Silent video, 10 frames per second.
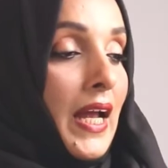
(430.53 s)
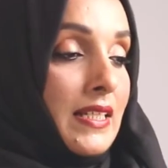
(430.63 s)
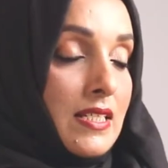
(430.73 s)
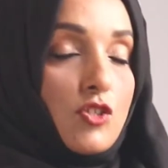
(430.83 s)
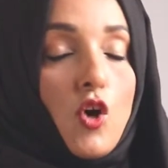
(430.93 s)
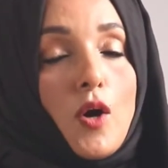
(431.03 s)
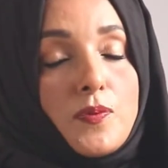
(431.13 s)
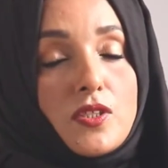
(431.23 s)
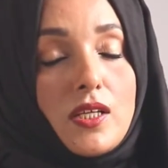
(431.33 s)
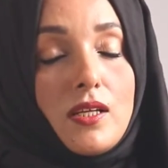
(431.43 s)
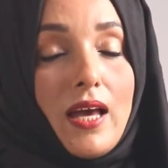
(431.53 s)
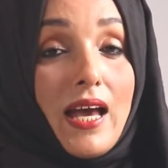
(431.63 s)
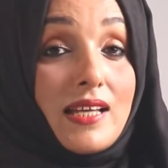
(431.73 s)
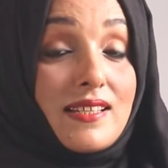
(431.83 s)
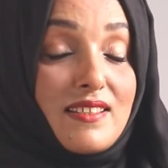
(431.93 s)
and this is optional
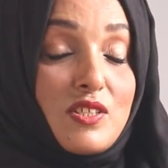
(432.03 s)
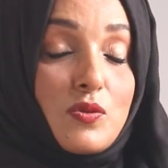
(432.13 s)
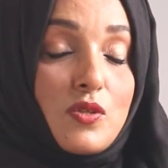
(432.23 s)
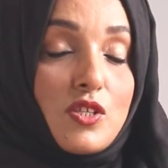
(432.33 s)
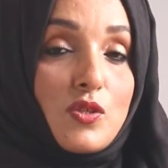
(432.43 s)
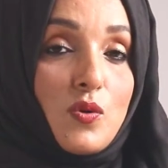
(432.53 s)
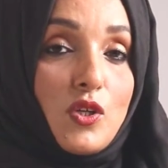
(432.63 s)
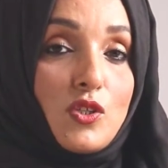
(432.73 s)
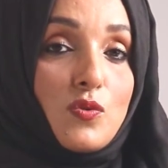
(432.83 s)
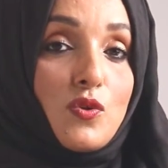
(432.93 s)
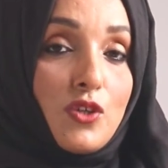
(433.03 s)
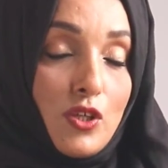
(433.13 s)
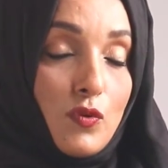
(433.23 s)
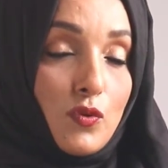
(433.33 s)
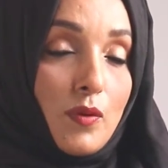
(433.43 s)
as this tool is going to
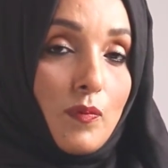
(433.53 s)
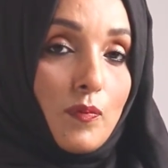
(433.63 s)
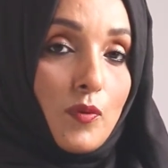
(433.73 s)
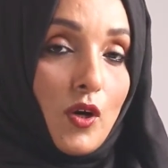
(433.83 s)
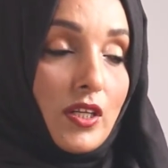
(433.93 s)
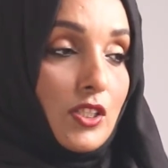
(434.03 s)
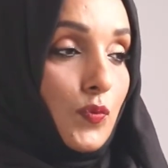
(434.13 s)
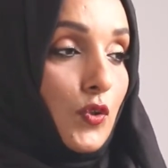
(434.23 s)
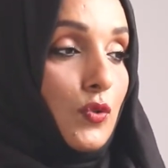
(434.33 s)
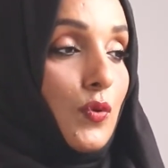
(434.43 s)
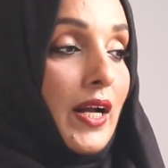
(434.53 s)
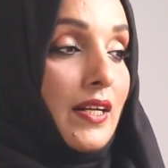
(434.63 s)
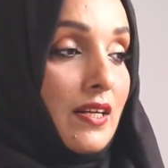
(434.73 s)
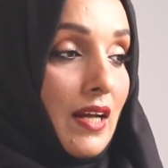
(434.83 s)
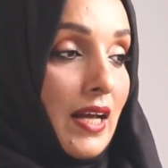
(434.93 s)
review the products for you
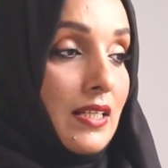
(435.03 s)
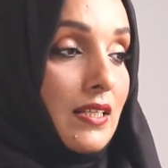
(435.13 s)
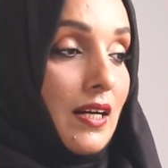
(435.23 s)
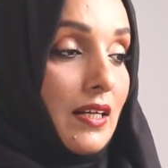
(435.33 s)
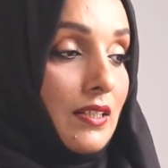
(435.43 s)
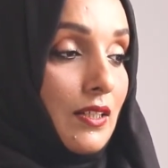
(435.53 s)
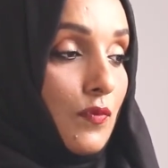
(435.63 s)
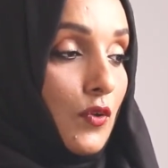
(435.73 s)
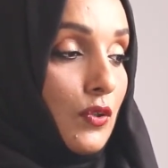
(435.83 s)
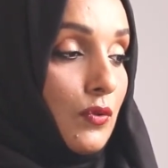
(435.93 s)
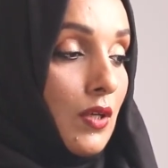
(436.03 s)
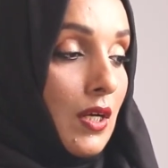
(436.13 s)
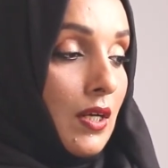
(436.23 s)
and write an article for you